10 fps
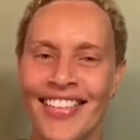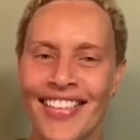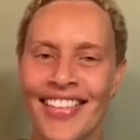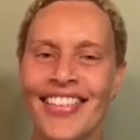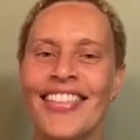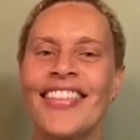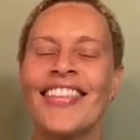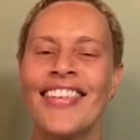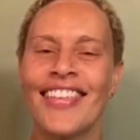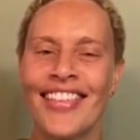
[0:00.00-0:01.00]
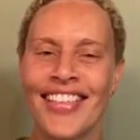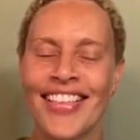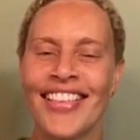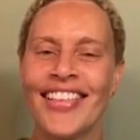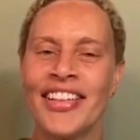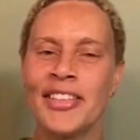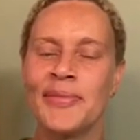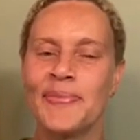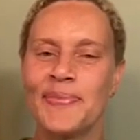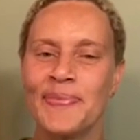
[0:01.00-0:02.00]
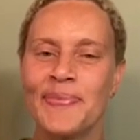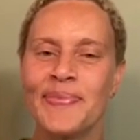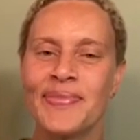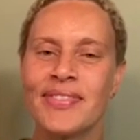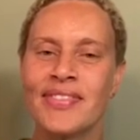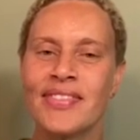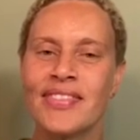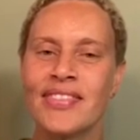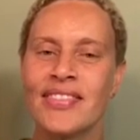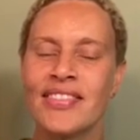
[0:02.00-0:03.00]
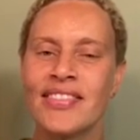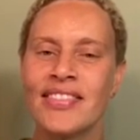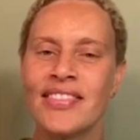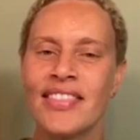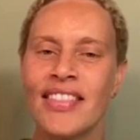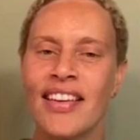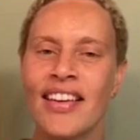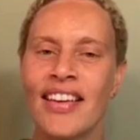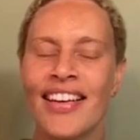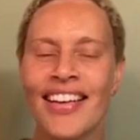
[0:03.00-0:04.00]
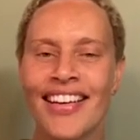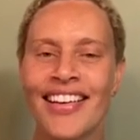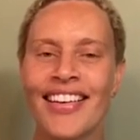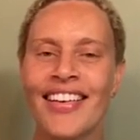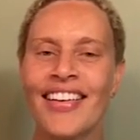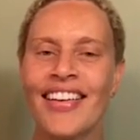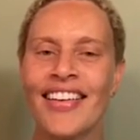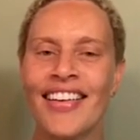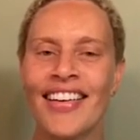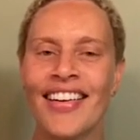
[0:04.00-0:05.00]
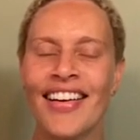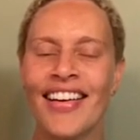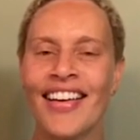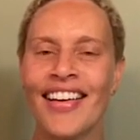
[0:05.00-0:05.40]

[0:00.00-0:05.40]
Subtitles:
This person isn't speaking.